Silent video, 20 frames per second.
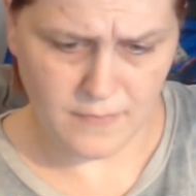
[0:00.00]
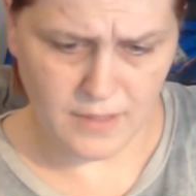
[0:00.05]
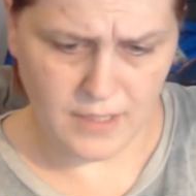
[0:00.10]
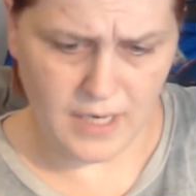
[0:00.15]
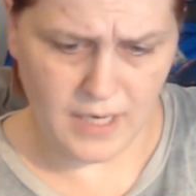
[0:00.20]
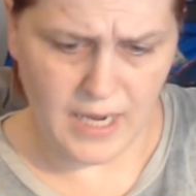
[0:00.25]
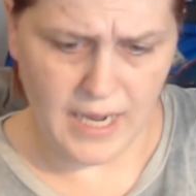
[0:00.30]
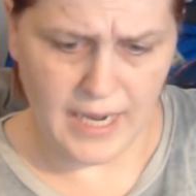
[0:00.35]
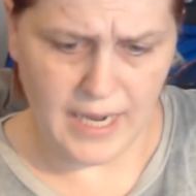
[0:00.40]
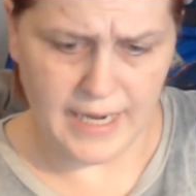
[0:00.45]

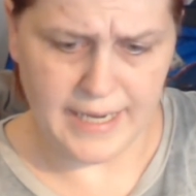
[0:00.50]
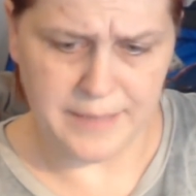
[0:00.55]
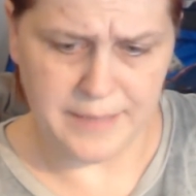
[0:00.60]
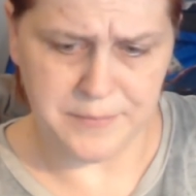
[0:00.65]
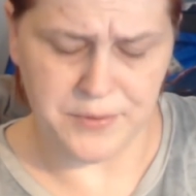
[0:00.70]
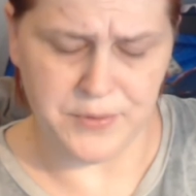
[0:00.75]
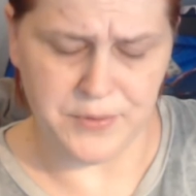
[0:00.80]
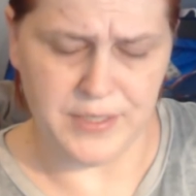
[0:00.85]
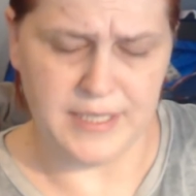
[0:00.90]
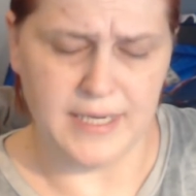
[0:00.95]
I am
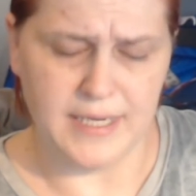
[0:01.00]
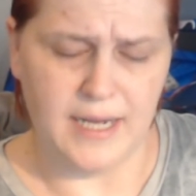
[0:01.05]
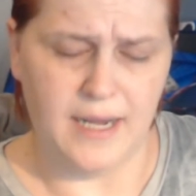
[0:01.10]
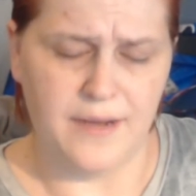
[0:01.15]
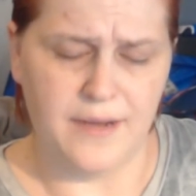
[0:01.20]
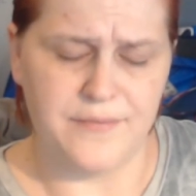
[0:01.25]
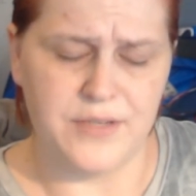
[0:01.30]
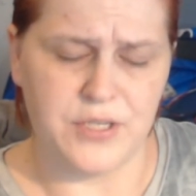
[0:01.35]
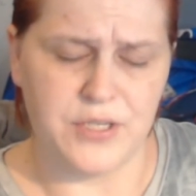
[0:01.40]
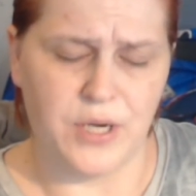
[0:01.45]
going to
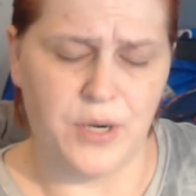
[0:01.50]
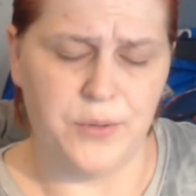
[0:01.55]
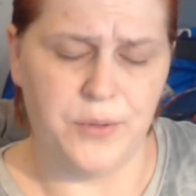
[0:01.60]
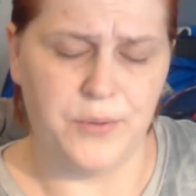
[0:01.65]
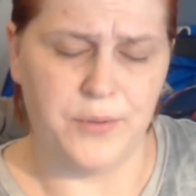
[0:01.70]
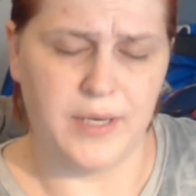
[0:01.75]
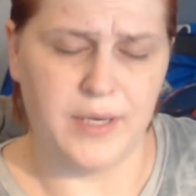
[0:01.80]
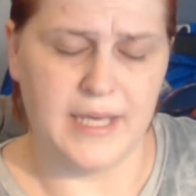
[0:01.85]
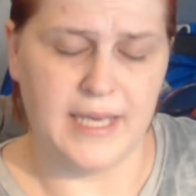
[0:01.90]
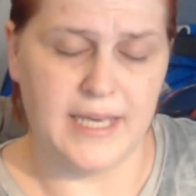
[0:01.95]
have to
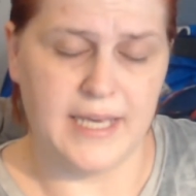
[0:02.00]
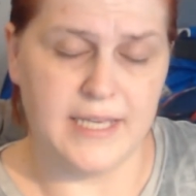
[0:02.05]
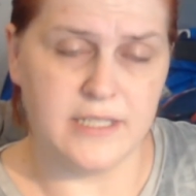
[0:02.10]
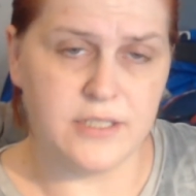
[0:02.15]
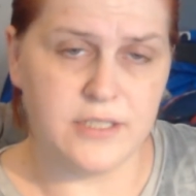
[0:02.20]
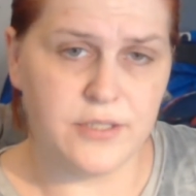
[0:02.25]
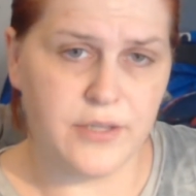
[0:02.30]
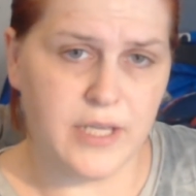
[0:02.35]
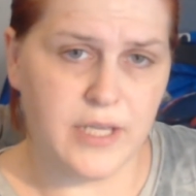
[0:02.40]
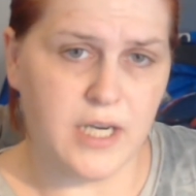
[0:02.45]
go
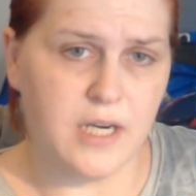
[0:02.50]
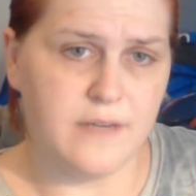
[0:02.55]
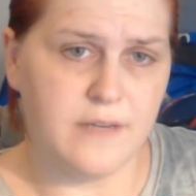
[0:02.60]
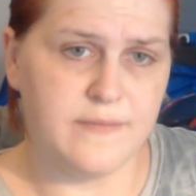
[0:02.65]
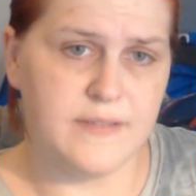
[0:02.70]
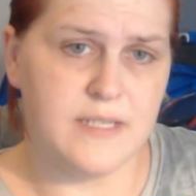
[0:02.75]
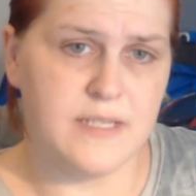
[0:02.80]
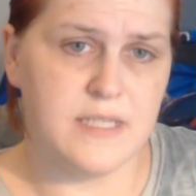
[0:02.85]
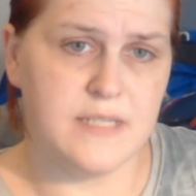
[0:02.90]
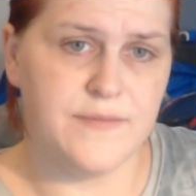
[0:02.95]
into the
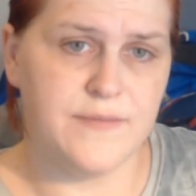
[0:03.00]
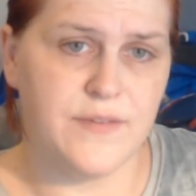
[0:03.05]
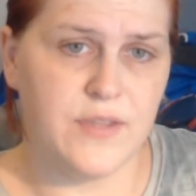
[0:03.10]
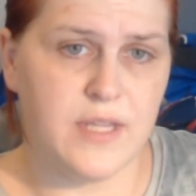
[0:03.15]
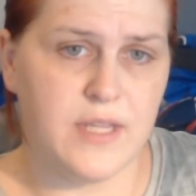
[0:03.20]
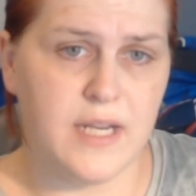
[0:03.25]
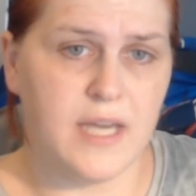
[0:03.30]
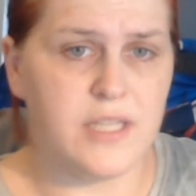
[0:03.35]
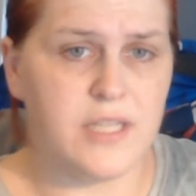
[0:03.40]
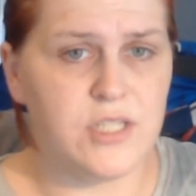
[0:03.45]
office for the
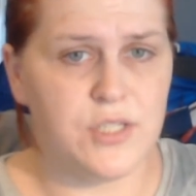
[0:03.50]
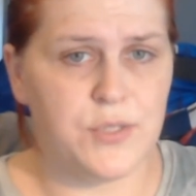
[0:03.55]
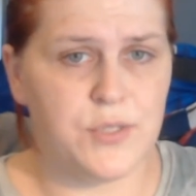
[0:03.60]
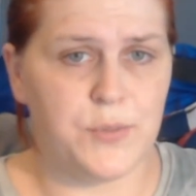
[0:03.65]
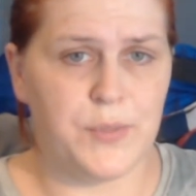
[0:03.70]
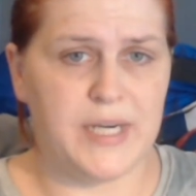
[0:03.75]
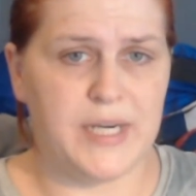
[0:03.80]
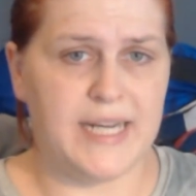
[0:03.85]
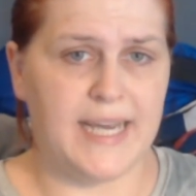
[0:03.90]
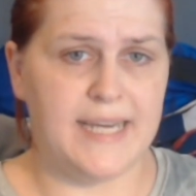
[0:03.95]
next
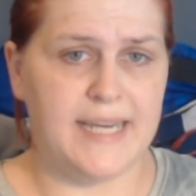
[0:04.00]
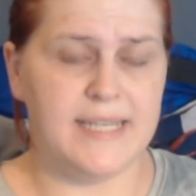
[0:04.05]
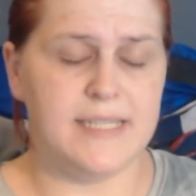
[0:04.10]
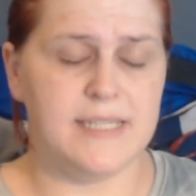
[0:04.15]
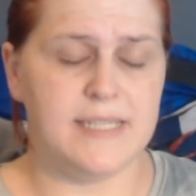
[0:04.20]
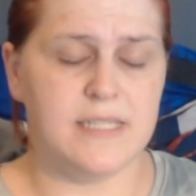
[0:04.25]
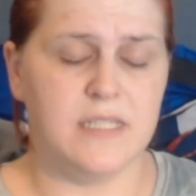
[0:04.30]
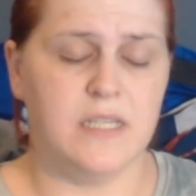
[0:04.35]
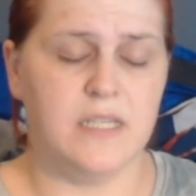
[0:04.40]
3 days.